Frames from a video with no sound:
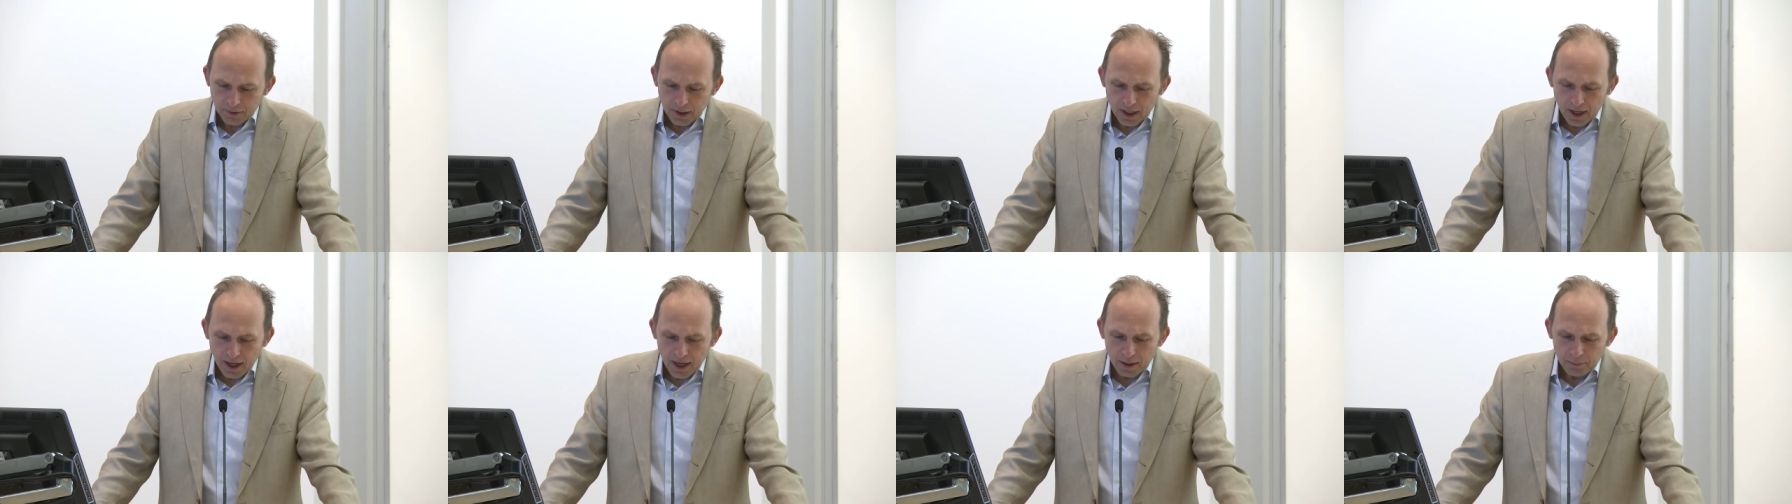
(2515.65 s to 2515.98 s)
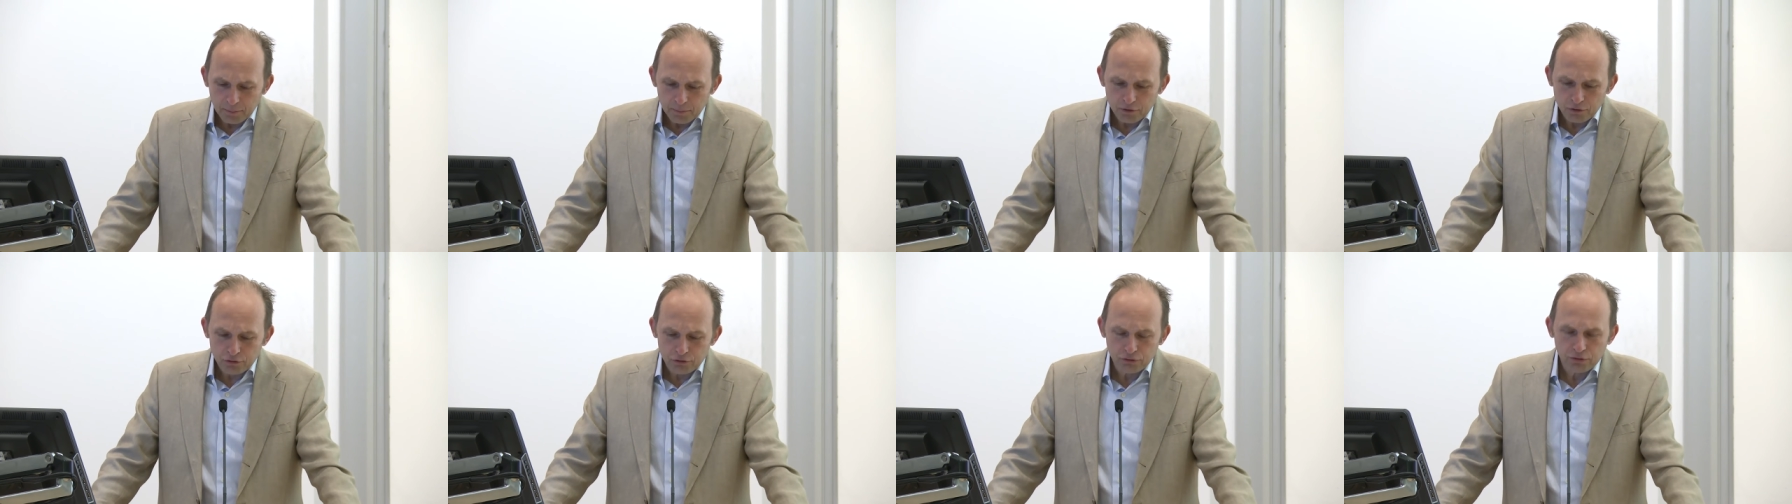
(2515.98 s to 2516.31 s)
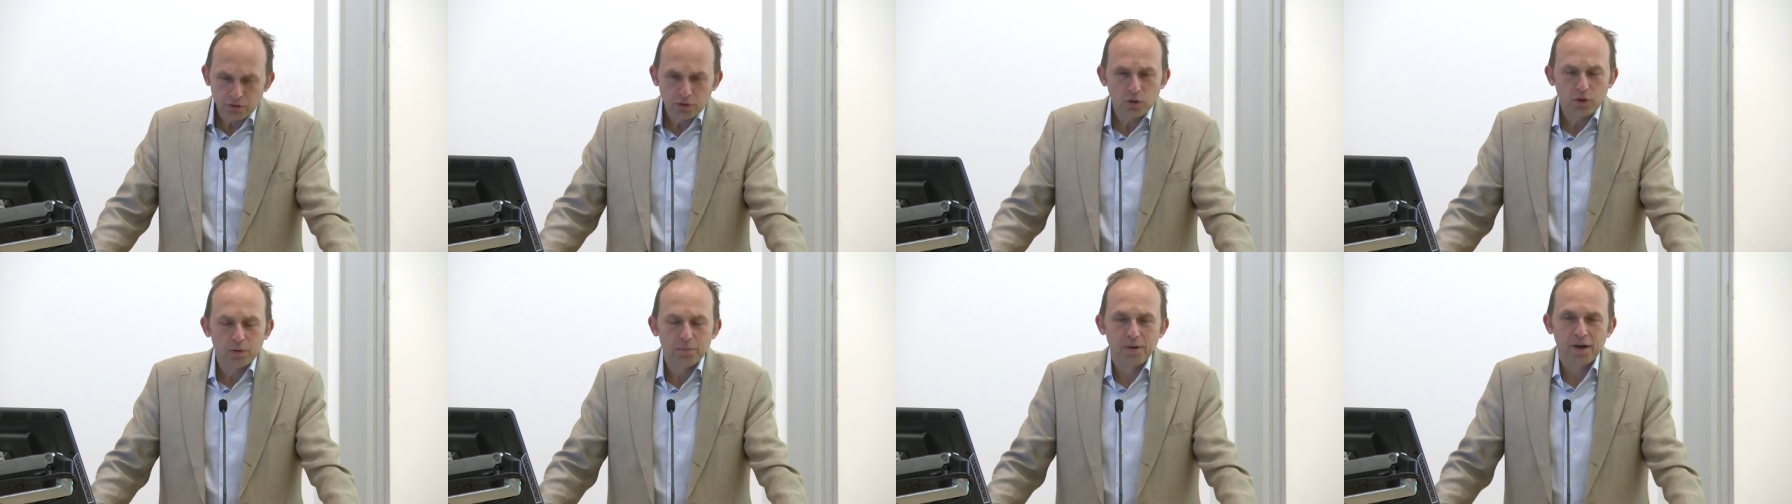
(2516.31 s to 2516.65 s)
um,
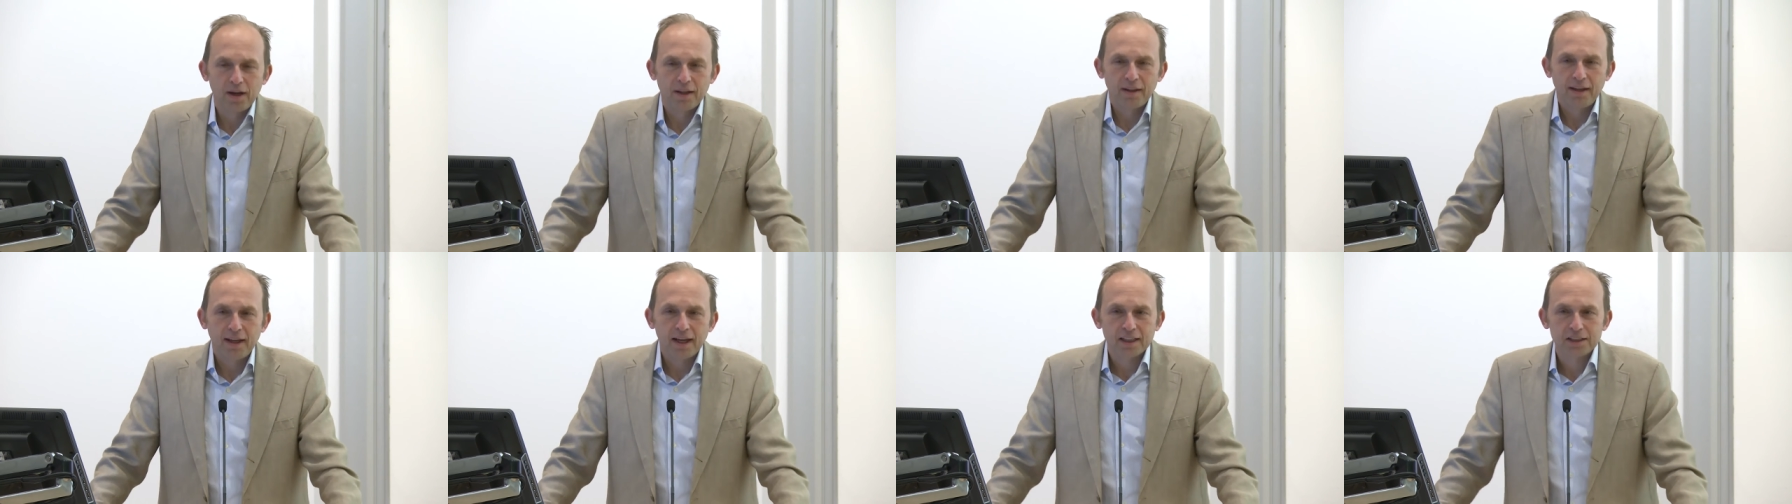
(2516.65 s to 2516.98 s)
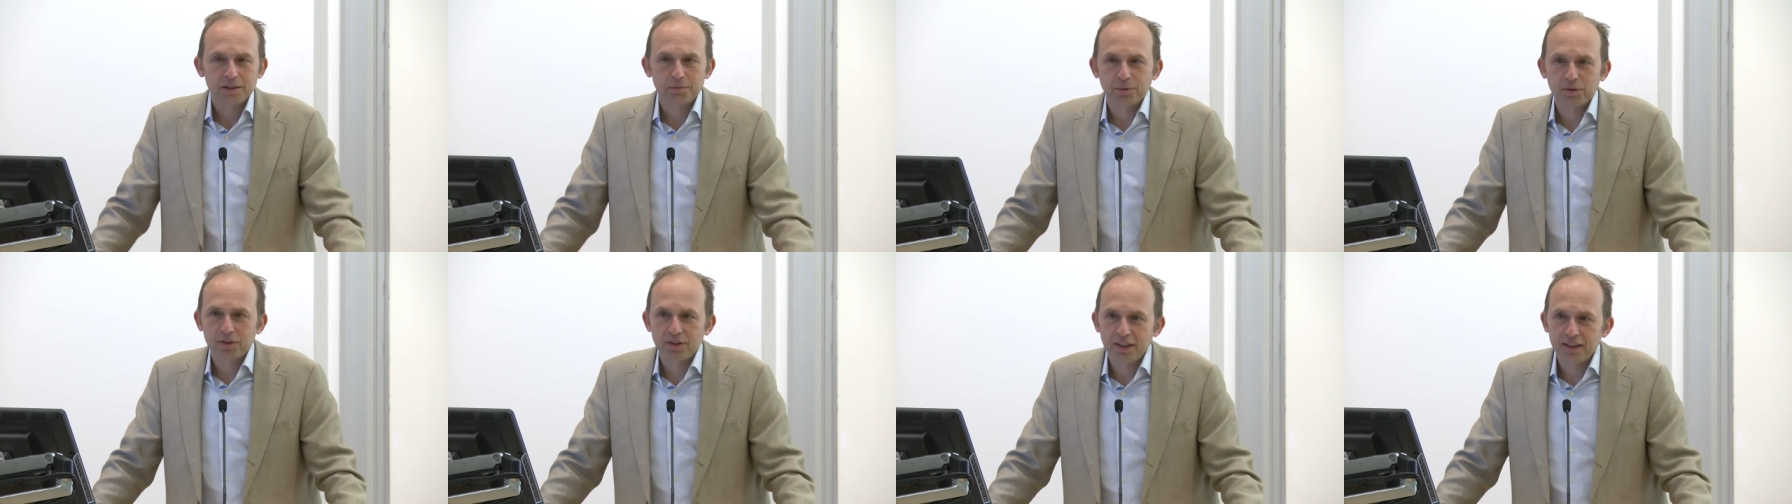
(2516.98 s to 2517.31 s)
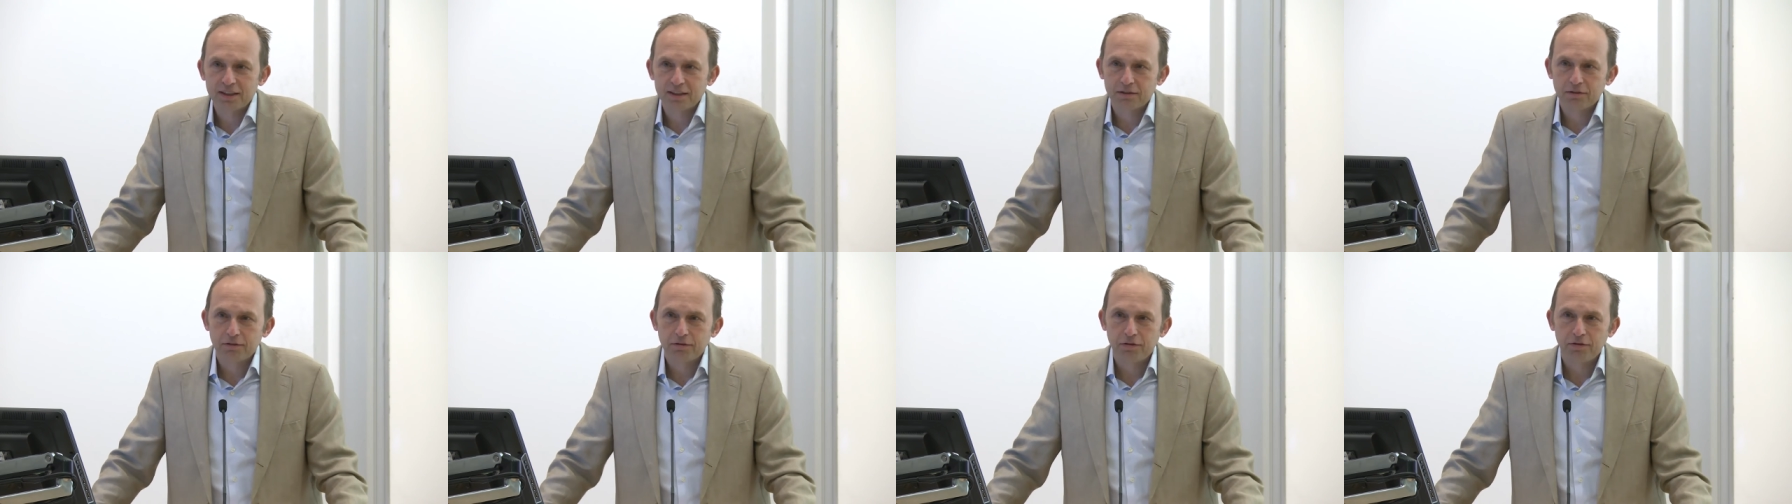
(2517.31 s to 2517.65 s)
drew upon the
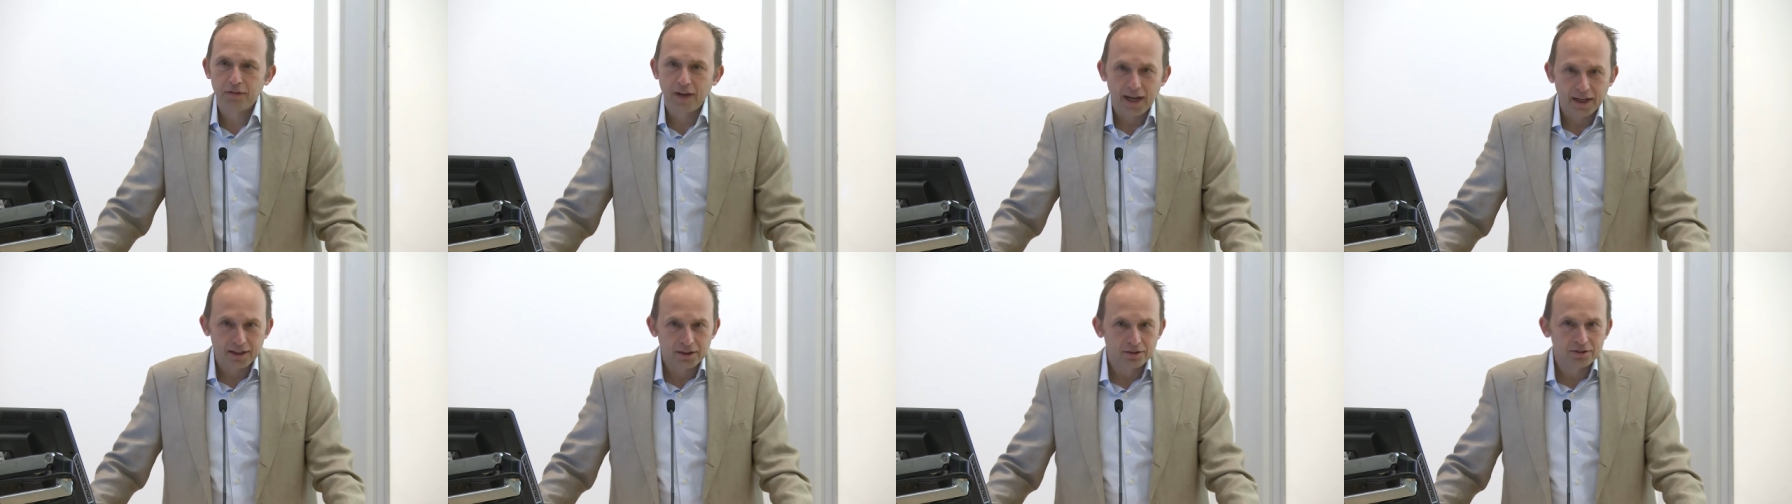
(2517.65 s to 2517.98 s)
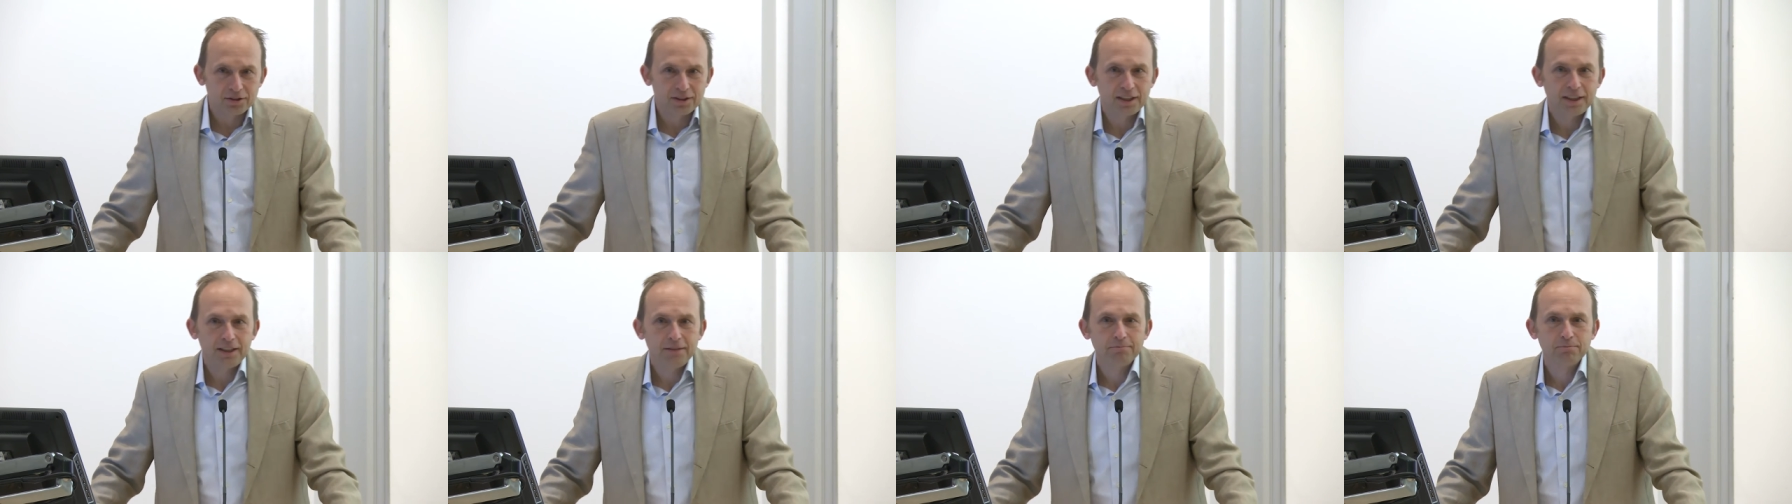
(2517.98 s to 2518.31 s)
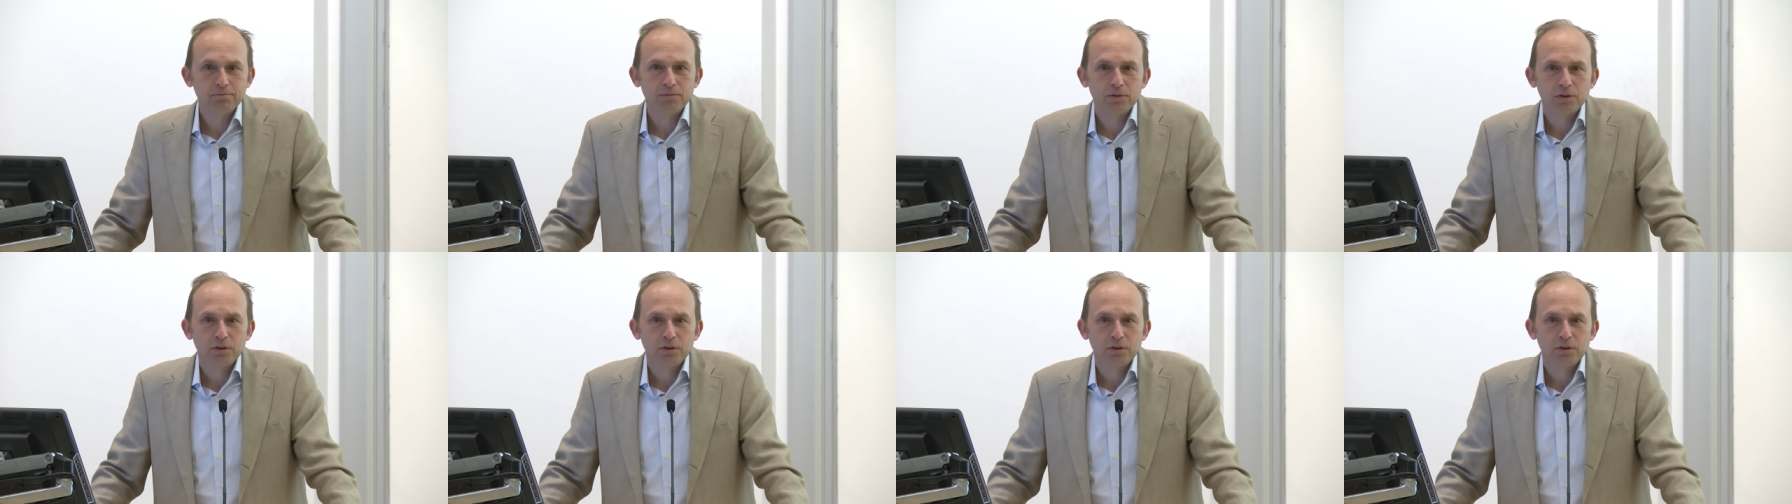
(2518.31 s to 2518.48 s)
expertise of faculty